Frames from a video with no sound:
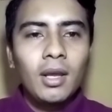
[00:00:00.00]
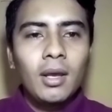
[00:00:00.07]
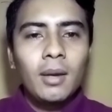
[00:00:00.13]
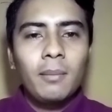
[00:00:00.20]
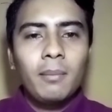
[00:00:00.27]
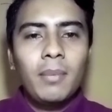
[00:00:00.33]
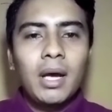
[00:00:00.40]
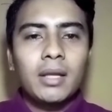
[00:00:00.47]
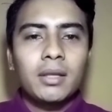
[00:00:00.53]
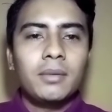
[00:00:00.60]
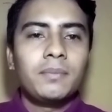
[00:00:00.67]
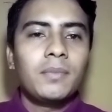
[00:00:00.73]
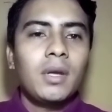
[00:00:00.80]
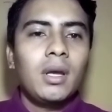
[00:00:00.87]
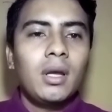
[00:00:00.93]

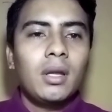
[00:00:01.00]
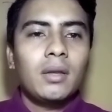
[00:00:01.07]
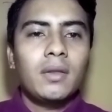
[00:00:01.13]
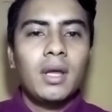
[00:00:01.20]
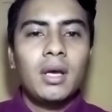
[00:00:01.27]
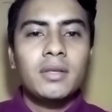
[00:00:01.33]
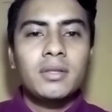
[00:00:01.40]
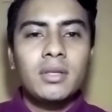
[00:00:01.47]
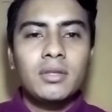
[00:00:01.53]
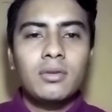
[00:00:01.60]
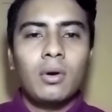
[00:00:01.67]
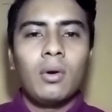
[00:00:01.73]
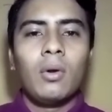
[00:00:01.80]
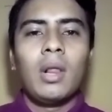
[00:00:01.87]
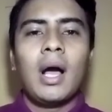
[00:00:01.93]
But does this
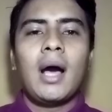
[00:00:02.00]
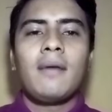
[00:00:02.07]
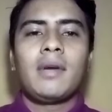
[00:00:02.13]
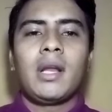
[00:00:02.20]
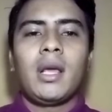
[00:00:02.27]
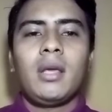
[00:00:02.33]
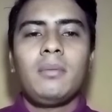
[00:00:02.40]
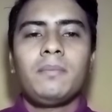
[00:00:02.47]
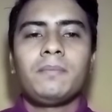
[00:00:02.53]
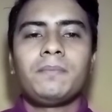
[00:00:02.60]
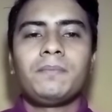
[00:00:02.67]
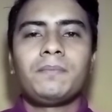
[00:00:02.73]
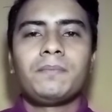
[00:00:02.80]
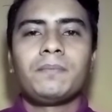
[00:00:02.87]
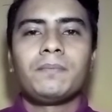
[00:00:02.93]
all have a name?
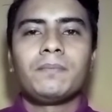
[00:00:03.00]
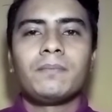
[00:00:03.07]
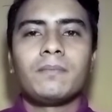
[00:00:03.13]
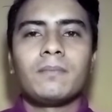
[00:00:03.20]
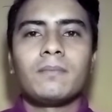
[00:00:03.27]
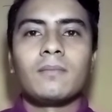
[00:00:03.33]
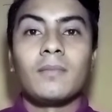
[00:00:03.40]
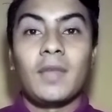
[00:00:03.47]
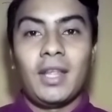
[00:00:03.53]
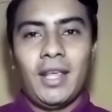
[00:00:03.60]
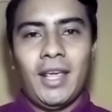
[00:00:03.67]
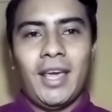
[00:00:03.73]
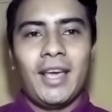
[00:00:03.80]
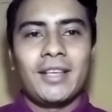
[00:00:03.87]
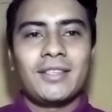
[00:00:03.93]

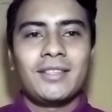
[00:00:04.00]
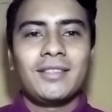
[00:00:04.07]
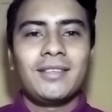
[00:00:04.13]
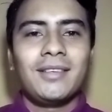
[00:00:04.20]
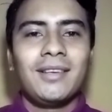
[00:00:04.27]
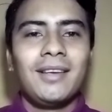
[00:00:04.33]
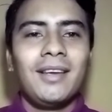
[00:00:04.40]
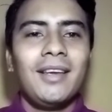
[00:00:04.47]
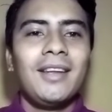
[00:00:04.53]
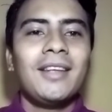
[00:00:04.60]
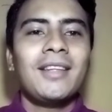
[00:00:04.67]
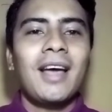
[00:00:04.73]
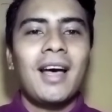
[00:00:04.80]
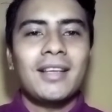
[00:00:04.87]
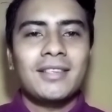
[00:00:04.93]
Yes, it
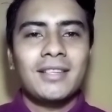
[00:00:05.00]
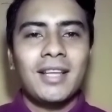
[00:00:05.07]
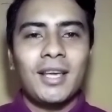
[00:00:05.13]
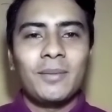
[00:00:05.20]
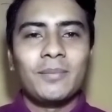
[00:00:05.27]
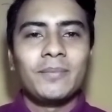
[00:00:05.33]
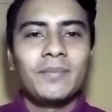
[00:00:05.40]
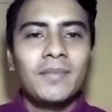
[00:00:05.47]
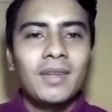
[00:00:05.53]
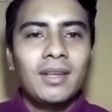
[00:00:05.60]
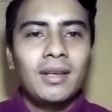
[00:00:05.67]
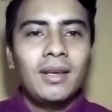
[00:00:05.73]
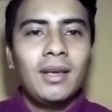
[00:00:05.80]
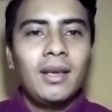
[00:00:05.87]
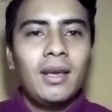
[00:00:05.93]
has a name.
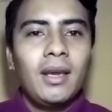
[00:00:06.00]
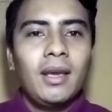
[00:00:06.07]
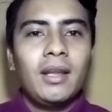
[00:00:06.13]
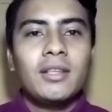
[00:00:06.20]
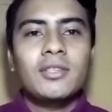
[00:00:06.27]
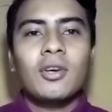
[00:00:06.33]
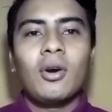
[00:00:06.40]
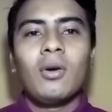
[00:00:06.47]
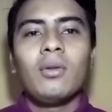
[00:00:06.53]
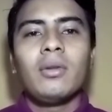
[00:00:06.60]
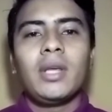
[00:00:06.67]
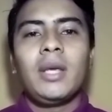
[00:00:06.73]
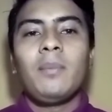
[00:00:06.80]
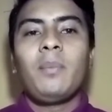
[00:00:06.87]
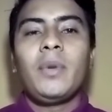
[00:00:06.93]
It is
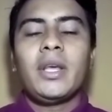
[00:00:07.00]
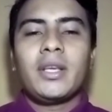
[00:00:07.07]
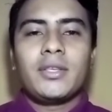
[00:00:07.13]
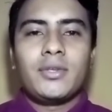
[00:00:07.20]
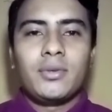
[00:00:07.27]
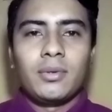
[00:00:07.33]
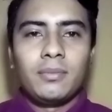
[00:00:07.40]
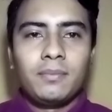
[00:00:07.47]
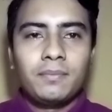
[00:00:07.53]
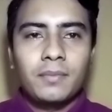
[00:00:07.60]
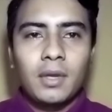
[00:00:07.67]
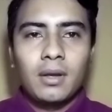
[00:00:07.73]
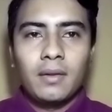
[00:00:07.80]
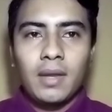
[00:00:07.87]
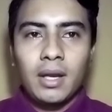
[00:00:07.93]
called implicature.
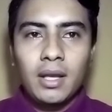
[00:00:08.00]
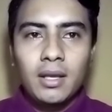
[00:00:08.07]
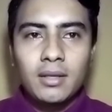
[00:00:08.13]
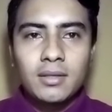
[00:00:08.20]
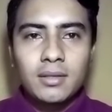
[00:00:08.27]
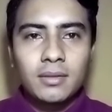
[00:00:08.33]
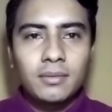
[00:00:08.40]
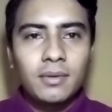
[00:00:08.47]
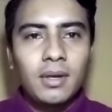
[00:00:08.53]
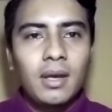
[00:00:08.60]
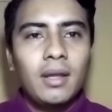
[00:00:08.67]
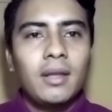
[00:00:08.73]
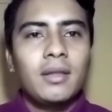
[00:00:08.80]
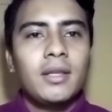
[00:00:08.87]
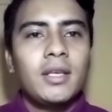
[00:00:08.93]
That is,
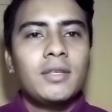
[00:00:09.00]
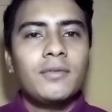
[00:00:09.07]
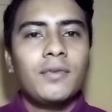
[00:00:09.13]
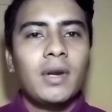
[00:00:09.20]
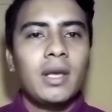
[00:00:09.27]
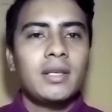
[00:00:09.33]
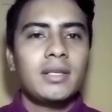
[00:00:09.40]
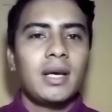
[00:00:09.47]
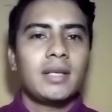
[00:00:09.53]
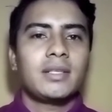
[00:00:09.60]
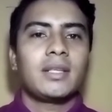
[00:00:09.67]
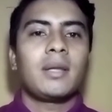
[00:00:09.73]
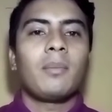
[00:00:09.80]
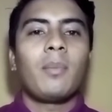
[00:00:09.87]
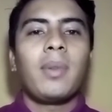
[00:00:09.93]
this phrase has
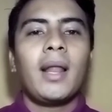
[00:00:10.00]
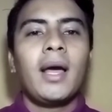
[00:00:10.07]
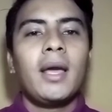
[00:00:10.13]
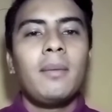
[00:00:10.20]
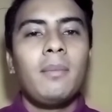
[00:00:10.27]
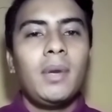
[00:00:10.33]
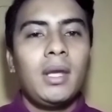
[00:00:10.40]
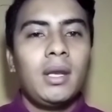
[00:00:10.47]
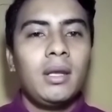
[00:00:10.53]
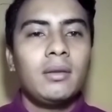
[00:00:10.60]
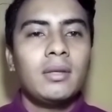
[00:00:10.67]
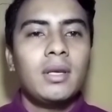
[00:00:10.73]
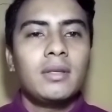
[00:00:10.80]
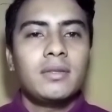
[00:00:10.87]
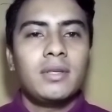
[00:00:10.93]
an implied
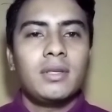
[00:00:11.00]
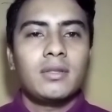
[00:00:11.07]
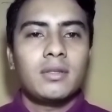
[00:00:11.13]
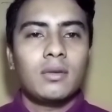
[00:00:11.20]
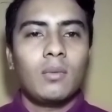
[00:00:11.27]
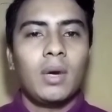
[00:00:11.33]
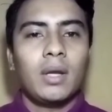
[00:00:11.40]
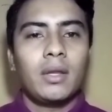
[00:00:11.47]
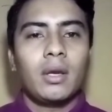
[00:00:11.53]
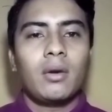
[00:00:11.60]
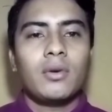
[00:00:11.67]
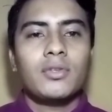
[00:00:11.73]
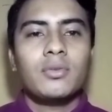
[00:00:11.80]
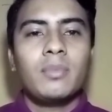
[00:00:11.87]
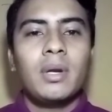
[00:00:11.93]
meaning since what the
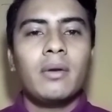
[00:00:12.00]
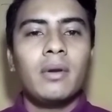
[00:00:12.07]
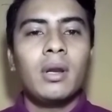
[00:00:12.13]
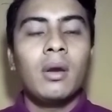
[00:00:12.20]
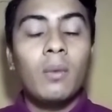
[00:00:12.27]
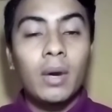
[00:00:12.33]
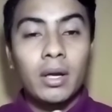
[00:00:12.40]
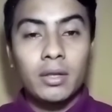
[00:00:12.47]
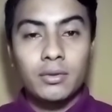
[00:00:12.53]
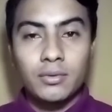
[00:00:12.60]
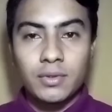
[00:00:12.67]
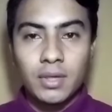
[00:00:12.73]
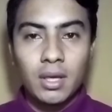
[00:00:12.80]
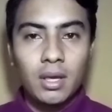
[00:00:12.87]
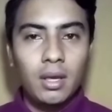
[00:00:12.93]
customer really wanted to
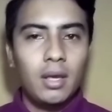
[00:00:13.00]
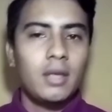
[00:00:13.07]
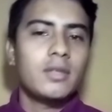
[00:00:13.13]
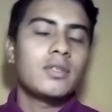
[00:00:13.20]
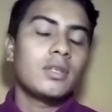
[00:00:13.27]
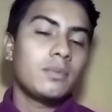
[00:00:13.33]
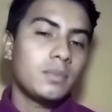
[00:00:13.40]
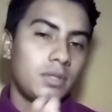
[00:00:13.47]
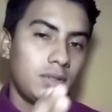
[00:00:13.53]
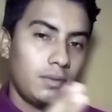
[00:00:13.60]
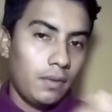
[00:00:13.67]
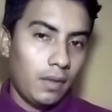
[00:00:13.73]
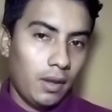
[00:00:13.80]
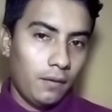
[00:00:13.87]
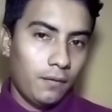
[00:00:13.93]
say is something
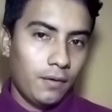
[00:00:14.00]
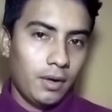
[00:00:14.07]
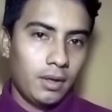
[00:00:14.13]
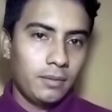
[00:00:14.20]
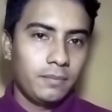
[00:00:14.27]
different.